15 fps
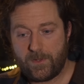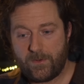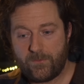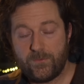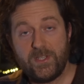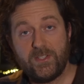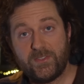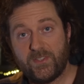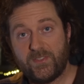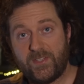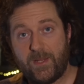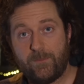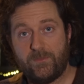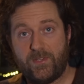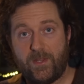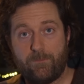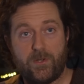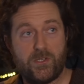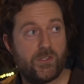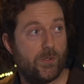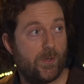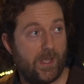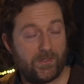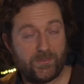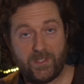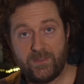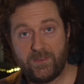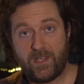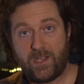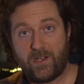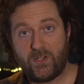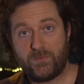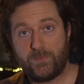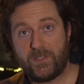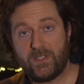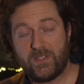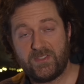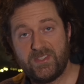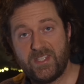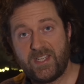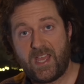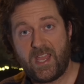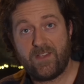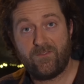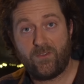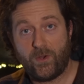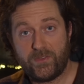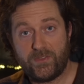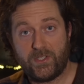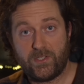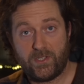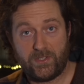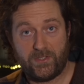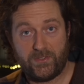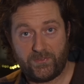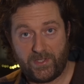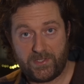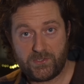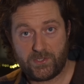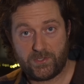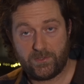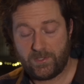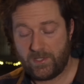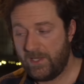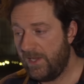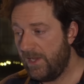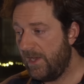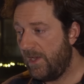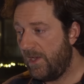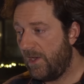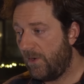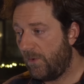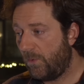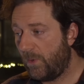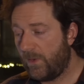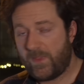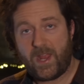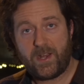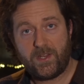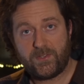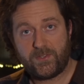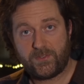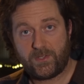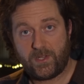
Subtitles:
reach the same temperature as in the house, because then I avoid the condensation. When that has